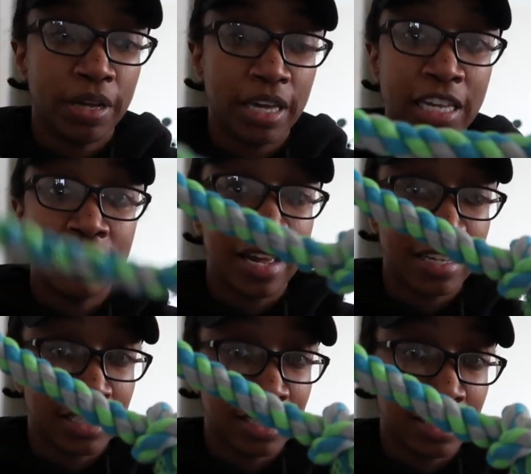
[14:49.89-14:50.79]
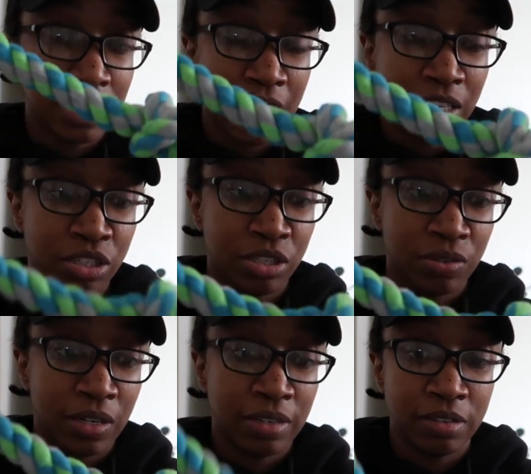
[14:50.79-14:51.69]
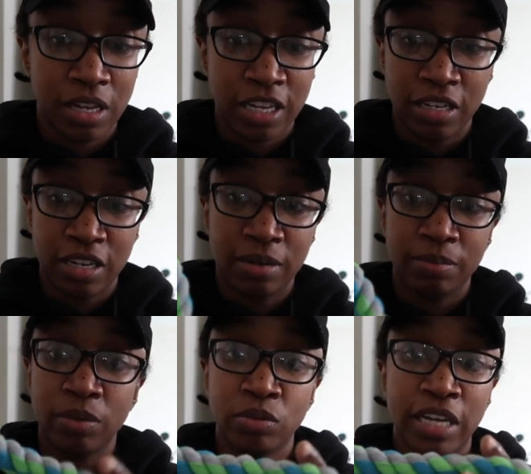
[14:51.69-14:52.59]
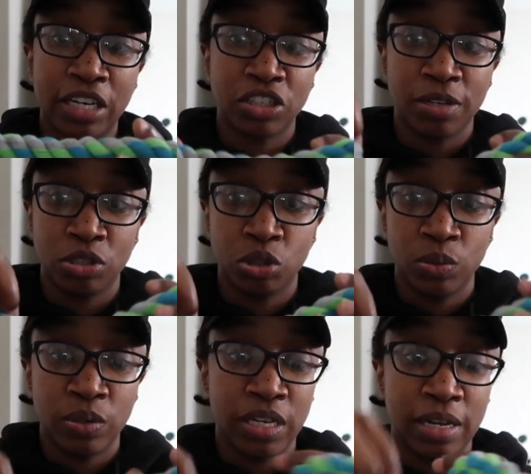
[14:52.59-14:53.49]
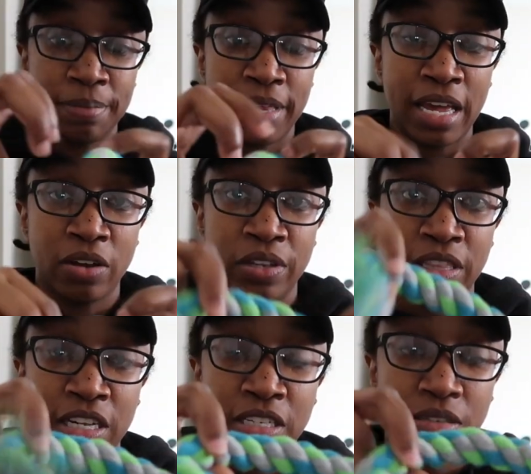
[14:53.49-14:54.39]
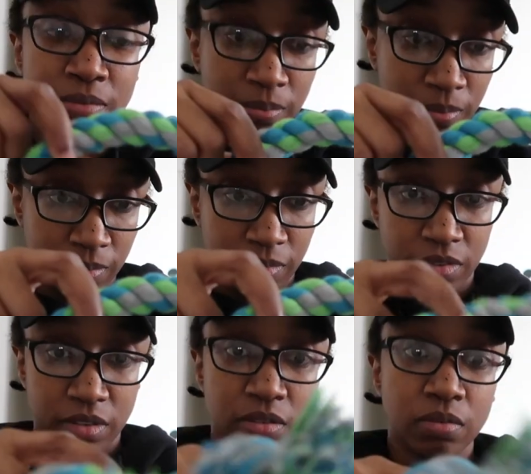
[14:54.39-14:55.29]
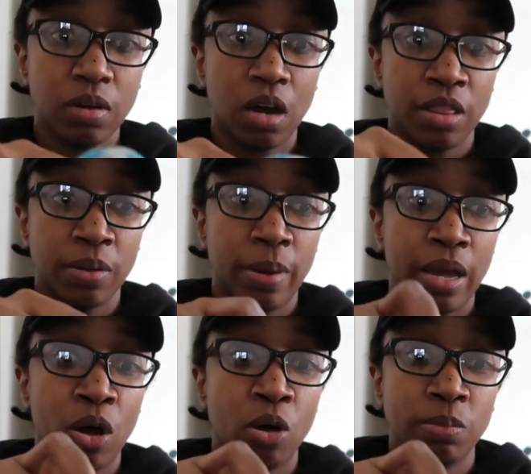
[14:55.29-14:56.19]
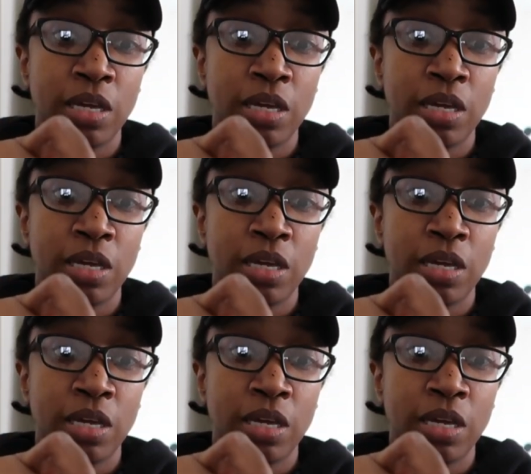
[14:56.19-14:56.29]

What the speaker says: He likes this thing too. He was actually chewing and playing on this on the way home